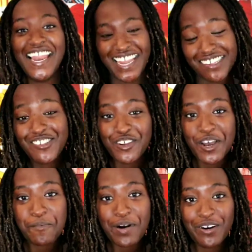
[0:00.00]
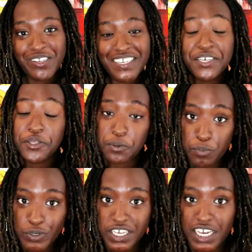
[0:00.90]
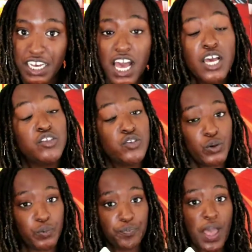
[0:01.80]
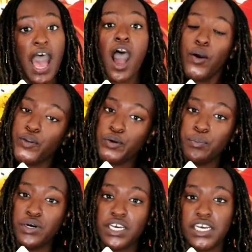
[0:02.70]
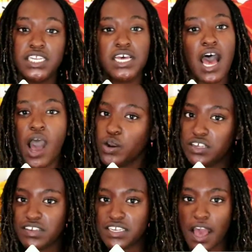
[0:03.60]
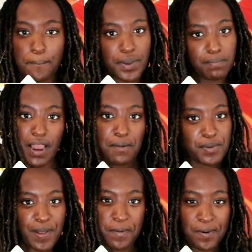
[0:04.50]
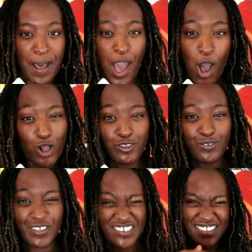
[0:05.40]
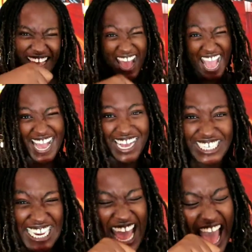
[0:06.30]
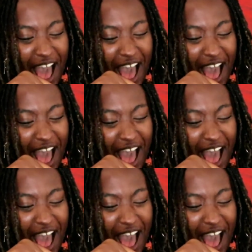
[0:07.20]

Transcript: Let's talk about the booking. So, how do you book it? How does it happen? Blah, blah, blah, blah, blah. All those questions, I got you.